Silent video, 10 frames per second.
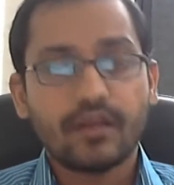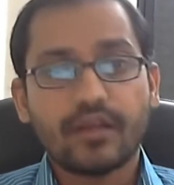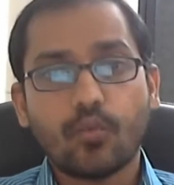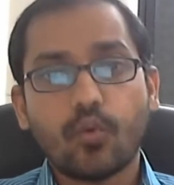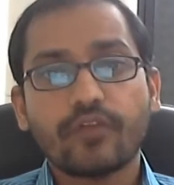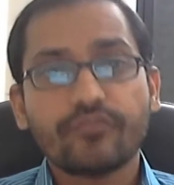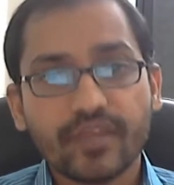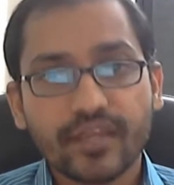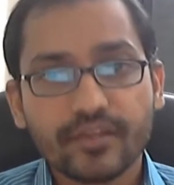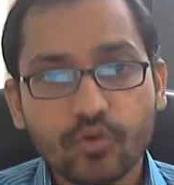Now what we
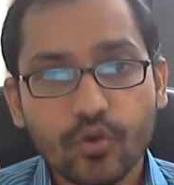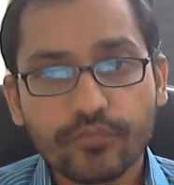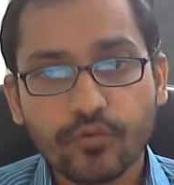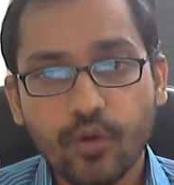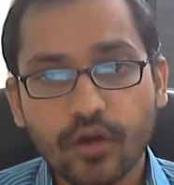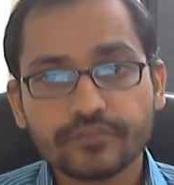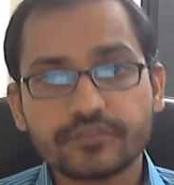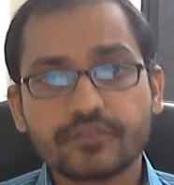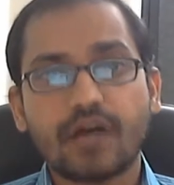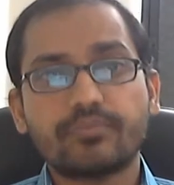can do if you want to
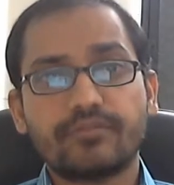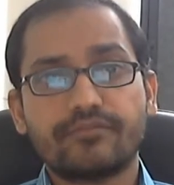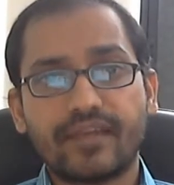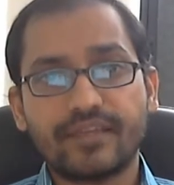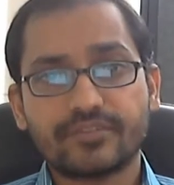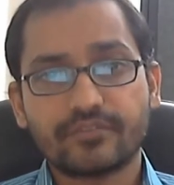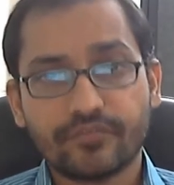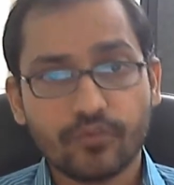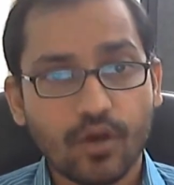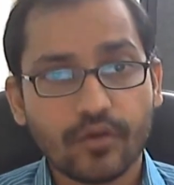stop inflation, if
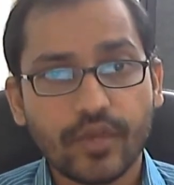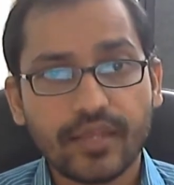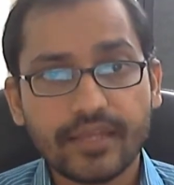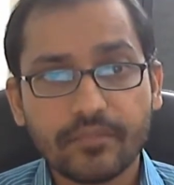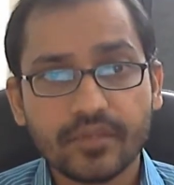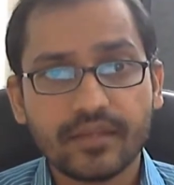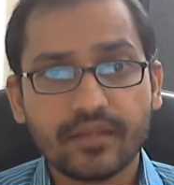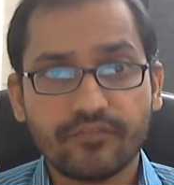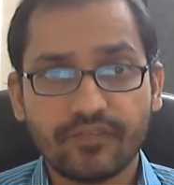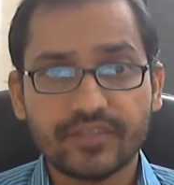you want to eliminate
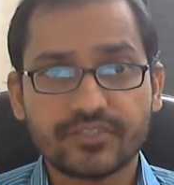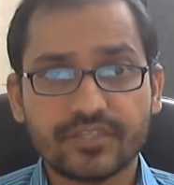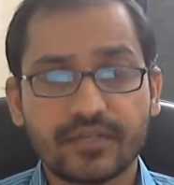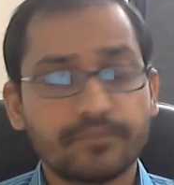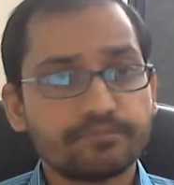inflation